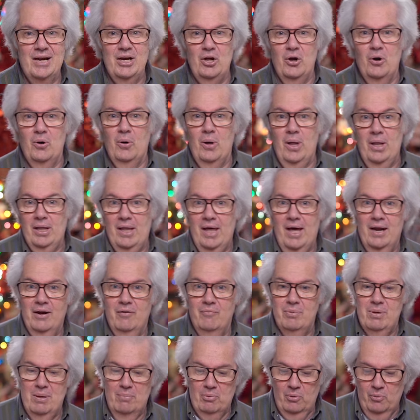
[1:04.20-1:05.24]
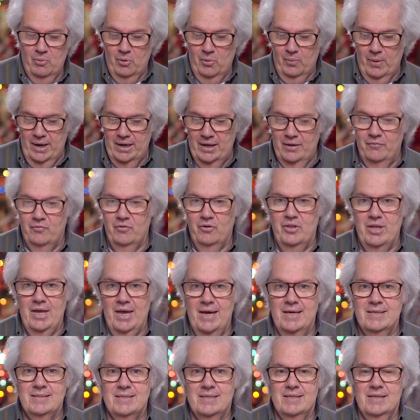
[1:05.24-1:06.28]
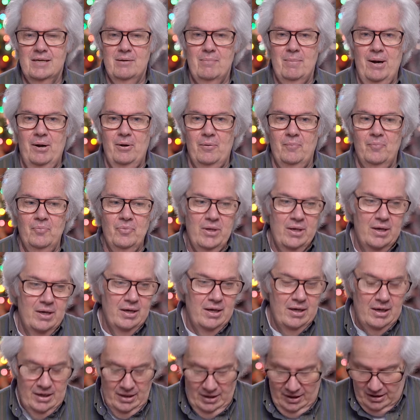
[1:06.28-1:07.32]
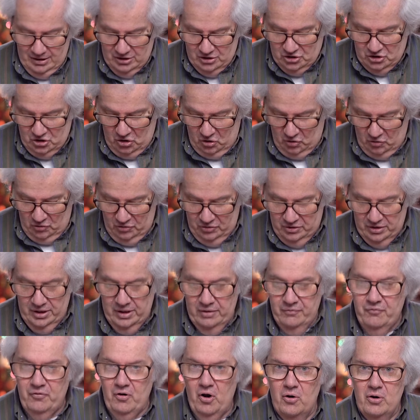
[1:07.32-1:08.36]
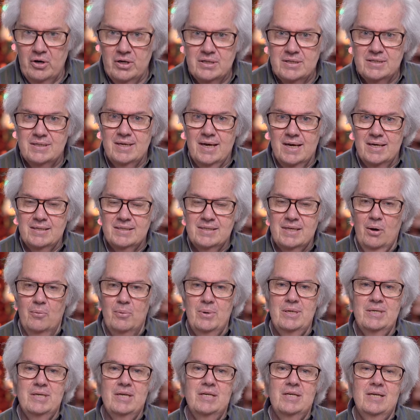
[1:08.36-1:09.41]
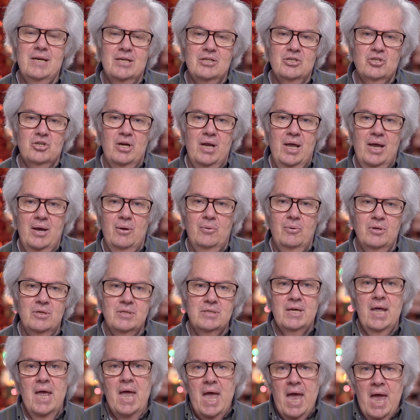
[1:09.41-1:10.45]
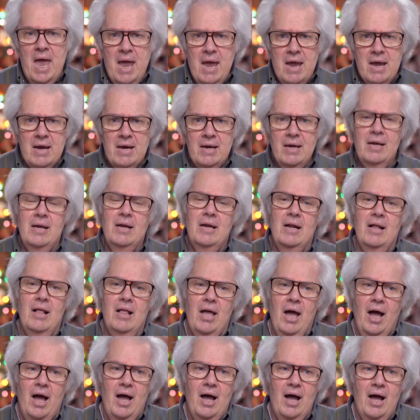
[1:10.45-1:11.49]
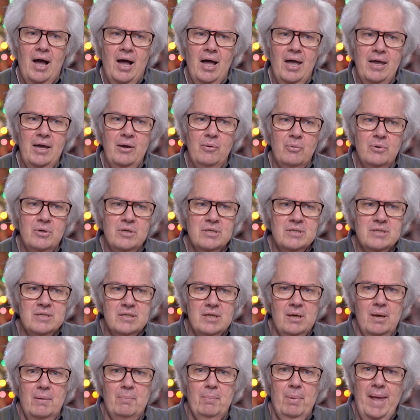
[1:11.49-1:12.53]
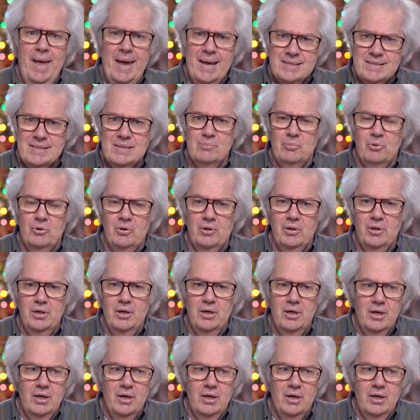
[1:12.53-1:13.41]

I know a lot of people were waiting for the S to come out. So the focus test that we did yesterday was eh, uh, it was passable.